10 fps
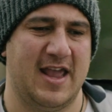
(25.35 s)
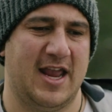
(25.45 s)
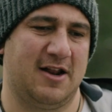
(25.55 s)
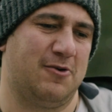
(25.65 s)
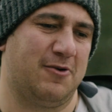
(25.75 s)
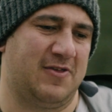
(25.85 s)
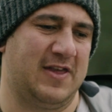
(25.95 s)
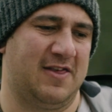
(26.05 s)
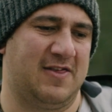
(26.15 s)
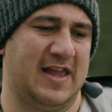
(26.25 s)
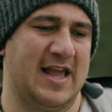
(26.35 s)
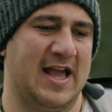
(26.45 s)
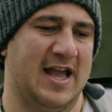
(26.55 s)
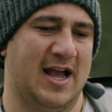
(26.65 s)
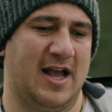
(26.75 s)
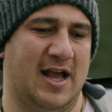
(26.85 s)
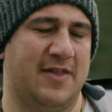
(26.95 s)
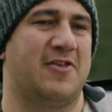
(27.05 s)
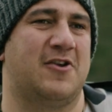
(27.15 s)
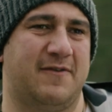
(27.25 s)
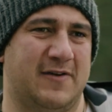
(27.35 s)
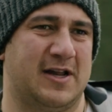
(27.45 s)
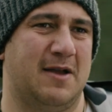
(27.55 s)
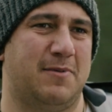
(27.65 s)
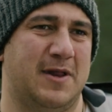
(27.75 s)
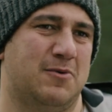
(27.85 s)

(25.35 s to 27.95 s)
And of course, there's the uh, uh, other side of our company,